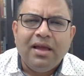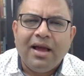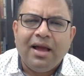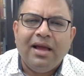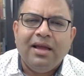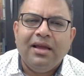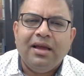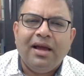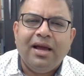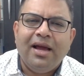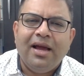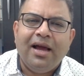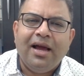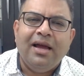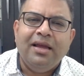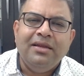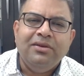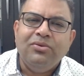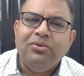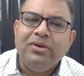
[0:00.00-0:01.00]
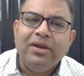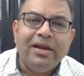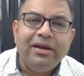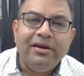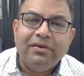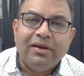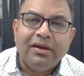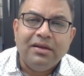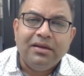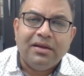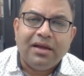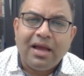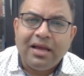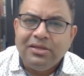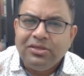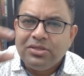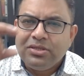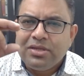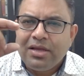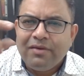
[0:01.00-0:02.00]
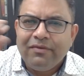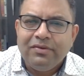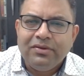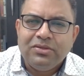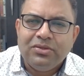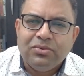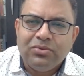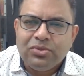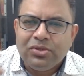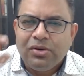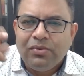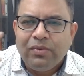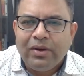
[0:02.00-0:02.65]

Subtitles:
I don't get drunk, I just have a social